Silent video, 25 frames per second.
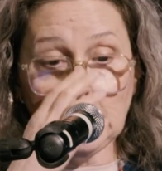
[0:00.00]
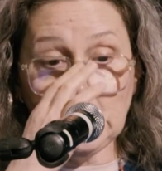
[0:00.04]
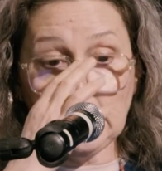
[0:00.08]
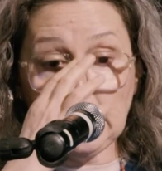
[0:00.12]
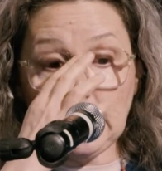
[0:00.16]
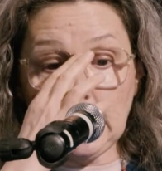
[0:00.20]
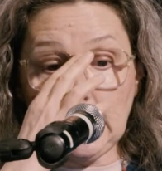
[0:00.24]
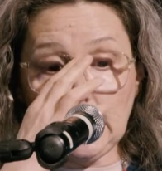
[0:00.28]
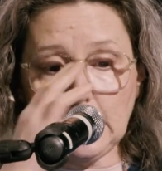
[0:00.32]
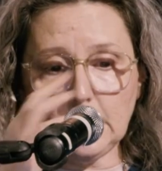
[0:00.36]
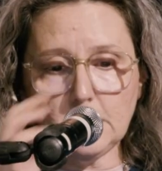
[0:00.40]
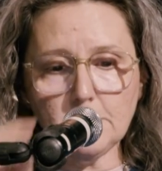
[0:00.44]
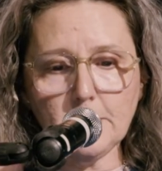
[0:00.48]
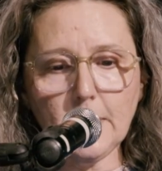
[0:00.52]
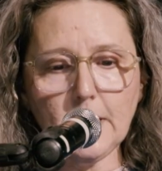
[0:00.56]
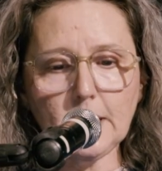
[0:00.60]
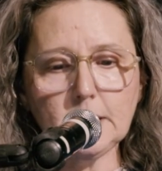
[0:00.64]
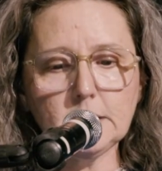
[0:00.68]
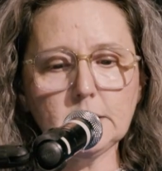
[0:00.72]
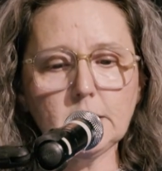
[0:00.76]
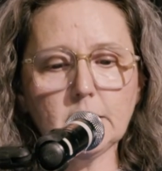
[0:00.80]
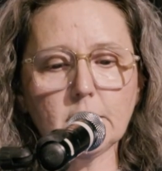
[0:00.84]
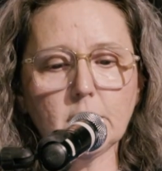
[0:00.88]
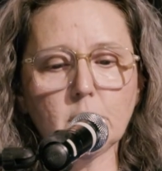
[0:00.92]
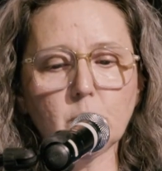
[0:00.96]
The key
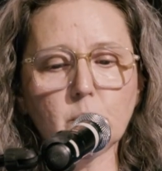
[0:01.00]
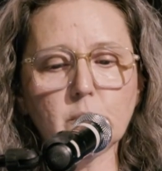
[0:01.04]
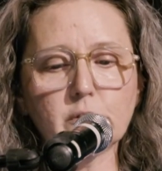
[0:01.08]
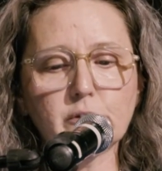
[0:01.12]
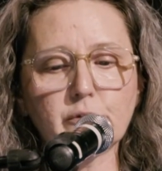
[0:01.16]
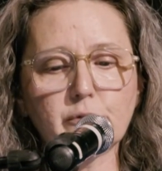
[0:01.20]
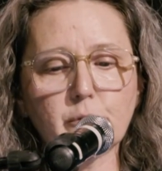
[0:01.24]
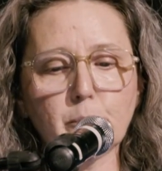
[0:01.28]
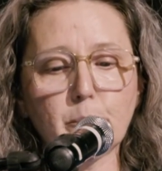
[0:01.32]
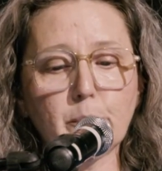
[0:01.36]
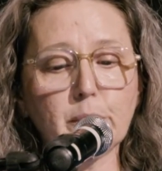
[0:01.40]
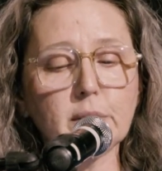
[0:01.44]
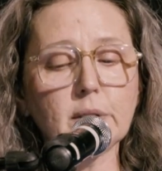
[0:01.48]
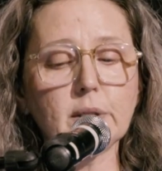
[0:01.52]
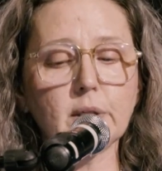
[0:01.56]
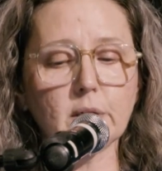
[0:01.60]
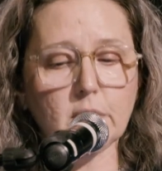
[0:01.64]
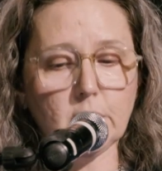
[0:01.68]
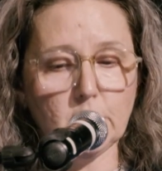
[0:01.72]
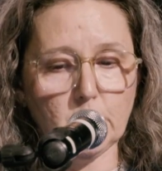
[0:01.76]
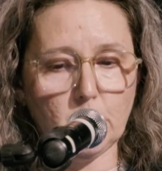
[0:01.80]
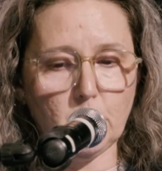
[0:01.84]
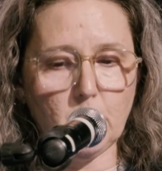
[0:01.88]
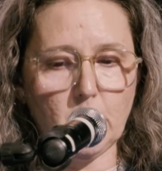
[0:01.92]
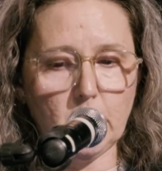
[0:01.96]
demand here was for
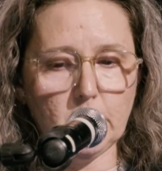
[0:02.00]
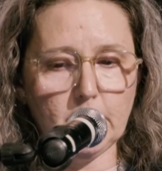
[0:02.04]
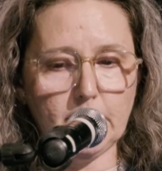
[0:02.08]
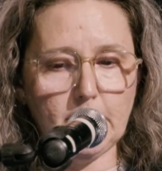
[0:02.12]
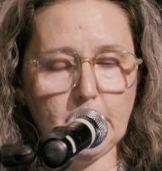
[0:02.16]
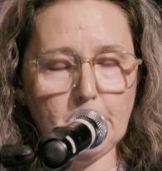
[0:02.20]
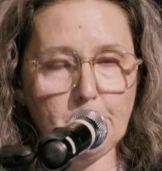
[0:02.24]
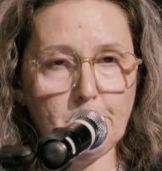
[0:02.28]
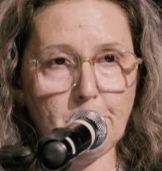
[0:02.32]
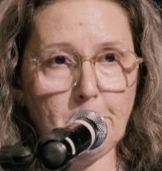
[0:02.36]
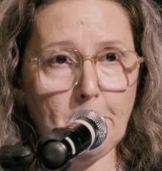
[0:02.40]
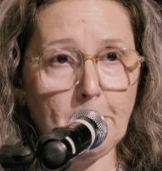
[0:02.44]
political equality,